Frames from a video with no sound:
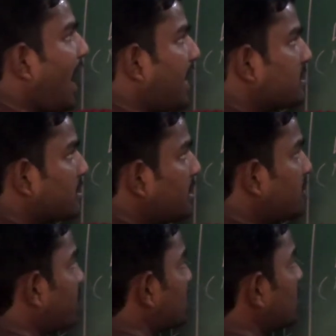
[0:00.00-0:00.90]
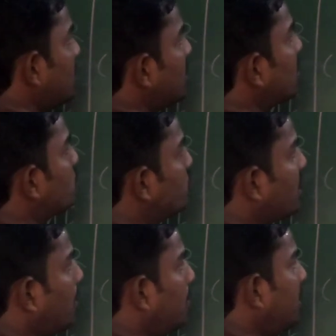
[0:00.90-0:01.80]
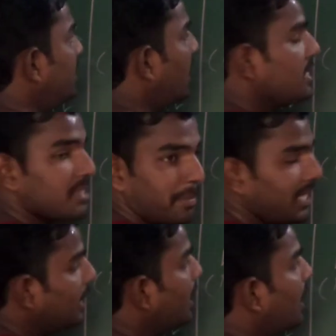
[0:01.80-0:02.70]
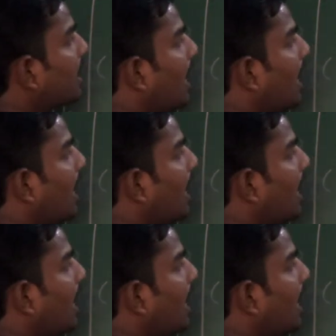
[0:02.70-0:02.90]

externa is the first layer, tunica media is the middle layer,